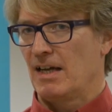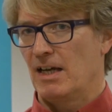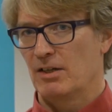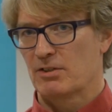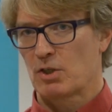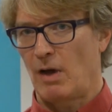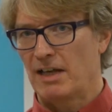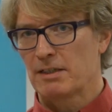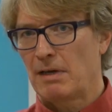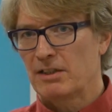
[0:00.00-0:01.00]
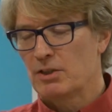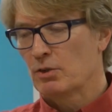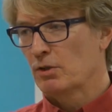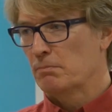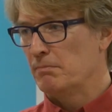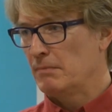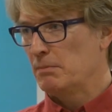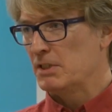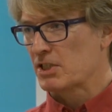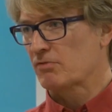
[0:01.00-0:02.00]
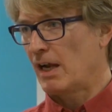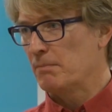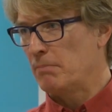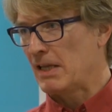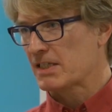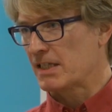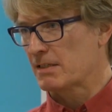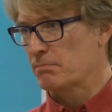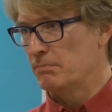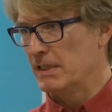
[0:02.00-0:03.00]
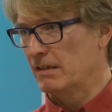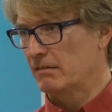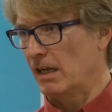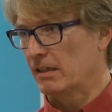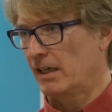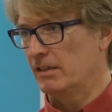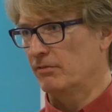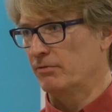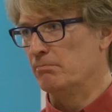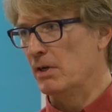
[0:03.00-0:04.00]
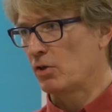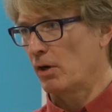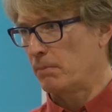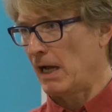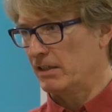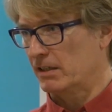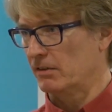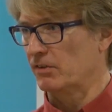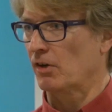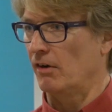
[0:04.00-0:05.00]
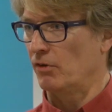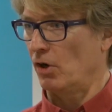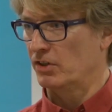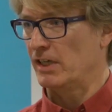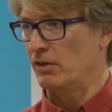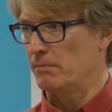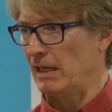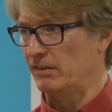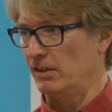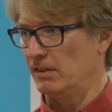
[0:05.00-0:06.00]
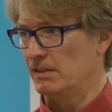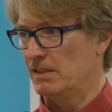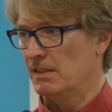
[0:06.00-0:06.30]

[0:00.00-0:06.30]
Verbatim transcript: Uh, so antimatter you could maybe describe best as being like kind of mirror particles of ordinary matter